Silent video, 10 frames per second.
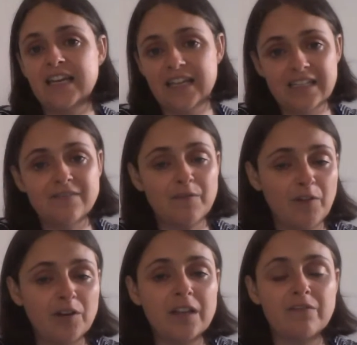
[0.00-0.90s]
is for
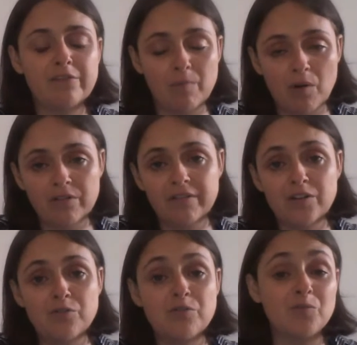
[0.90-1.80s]
voting for a moderate
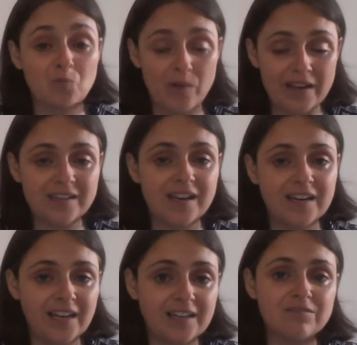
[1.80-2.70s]
who can win an
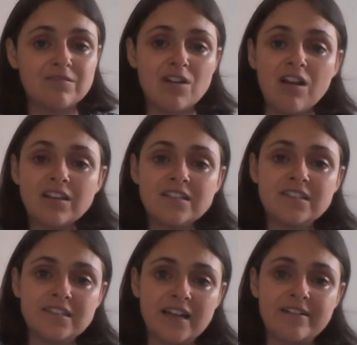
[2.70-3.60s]
electoral college
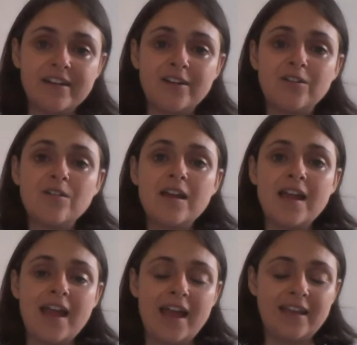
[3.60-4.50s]
scenario
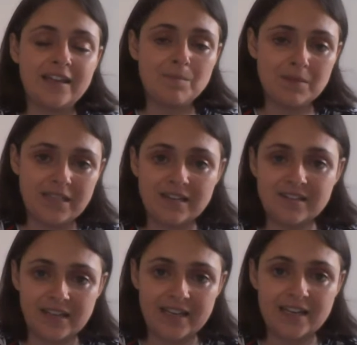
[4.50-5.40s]
and can
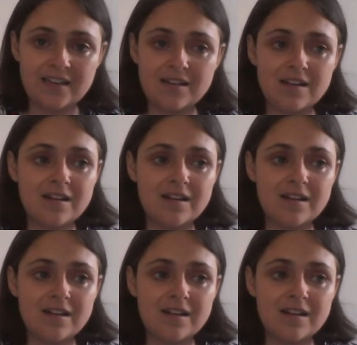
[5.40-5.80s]
potentially